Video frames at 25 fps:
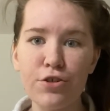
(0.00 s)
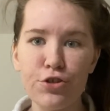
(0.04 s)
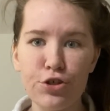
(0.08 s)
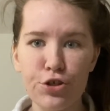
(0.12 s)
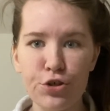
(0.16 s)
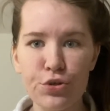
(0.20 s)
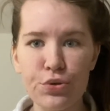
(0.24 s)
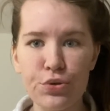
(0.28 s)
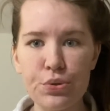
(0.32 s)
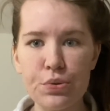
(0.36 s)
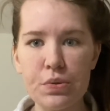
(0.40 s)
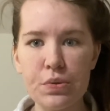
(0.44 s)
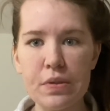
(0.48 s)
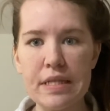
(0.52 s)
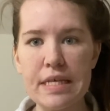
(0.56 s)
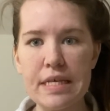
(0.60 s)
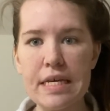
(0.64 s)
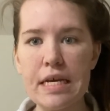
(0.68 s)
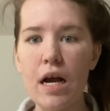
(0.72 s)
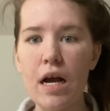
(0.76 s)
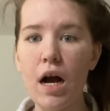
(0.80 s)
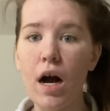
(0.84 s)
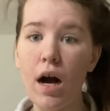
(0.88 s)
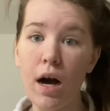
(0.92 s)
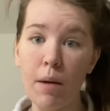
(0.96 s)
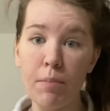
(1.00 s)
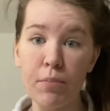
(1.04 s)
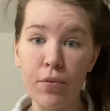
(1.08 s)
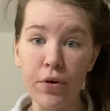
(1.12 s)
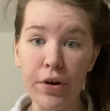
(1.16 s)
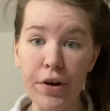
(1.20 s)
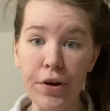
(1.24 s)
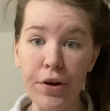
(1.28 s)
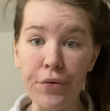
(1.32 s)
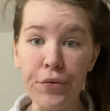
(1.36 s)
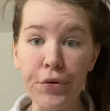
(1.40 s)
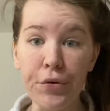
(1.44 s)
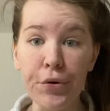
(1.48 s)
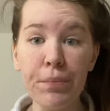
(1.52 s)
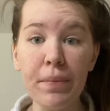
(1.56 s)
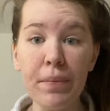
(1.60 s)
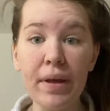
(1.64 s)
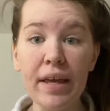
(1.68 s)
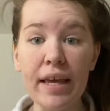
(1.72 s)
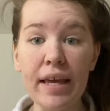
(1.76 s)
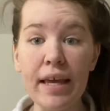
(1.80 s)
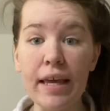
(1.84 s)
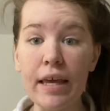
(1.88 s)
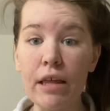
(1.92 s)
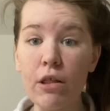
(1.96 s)
to the operating room,
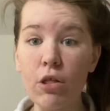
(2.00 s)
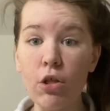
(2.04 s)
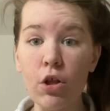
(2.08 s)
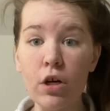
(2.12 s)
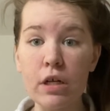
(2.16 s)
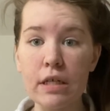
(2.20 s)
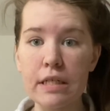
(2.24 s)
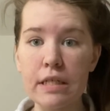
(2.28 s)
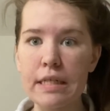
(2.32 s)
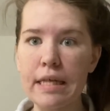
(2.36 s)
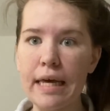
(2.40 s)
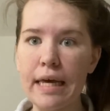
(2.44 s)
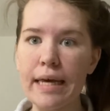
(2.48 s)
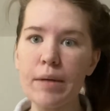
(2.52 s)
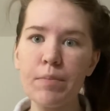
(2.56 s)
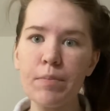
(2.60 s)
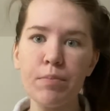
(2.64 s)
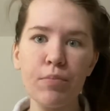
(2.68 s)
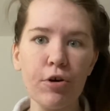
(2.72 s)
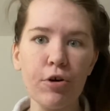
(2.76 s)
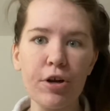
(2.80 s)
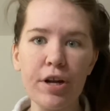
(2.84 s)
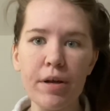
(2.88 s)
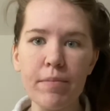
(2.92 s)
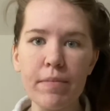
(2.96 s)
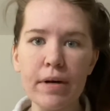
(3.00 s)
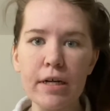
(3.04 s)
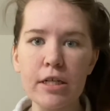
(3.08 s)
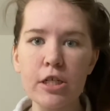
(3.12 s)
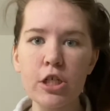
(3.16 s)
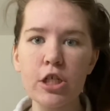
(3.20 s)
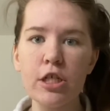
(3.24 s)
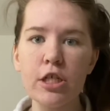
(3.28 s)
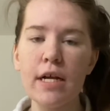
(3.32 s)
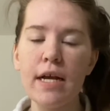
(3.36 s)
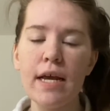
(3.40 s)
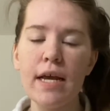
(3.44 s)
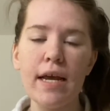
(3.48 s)
it looked like pretty much